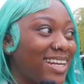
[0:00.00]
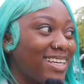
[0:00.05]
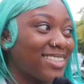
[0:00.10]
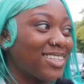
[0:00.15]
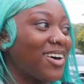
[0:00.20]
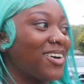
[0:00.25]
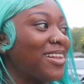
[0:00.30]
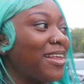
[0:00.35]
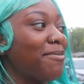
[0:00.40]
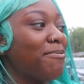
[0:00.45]
That's
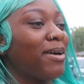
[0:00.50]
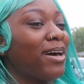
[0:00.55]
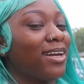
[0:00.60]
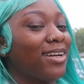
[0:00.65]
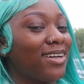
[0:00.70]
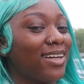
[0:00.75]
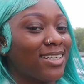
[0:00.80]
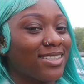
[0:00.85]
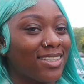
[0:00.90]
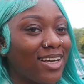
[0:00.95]
all that
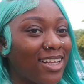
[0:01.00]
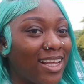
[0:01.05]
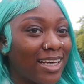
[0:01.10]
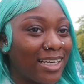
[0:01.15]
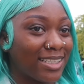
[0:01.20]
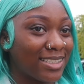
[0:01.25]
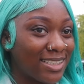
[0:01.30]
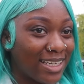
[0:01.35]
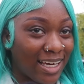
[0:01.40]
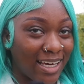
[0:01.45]
mattered. That's all I
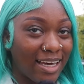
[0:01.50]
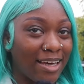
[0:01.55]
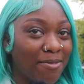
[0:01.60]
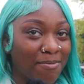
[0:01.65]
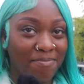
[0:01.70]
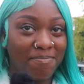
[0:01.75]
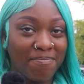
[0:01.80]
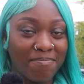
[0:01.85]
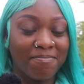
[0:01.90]
That's can say. That's all that matter.